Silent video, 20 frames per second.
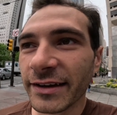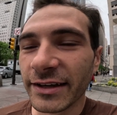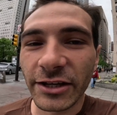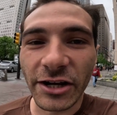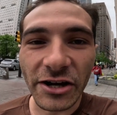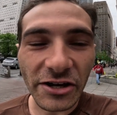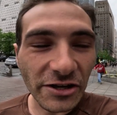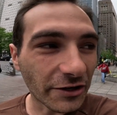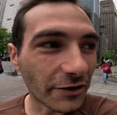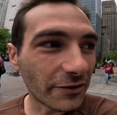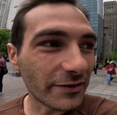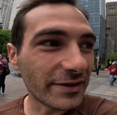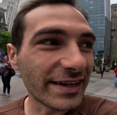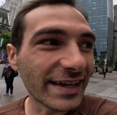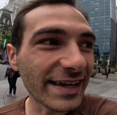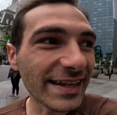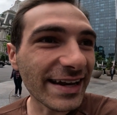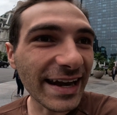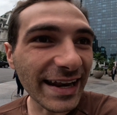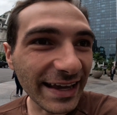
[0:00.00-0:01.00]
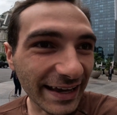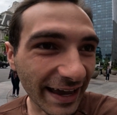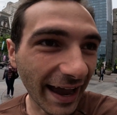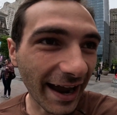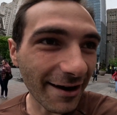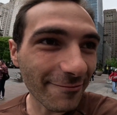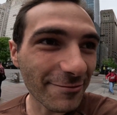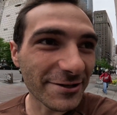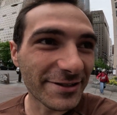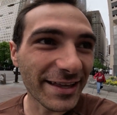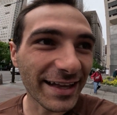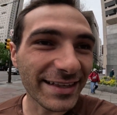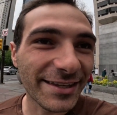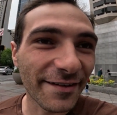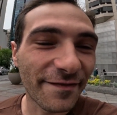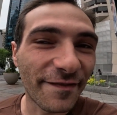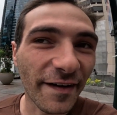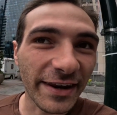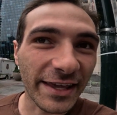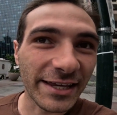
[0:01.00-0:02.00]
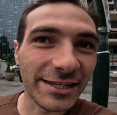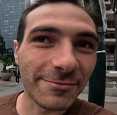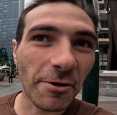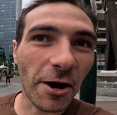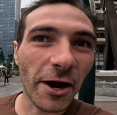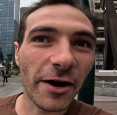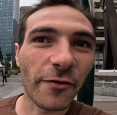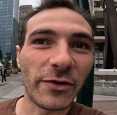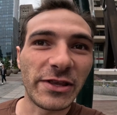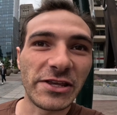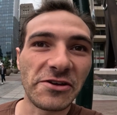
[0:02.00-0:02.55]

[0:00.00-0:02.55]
You know, you don't need any cameras. That's the funniest part.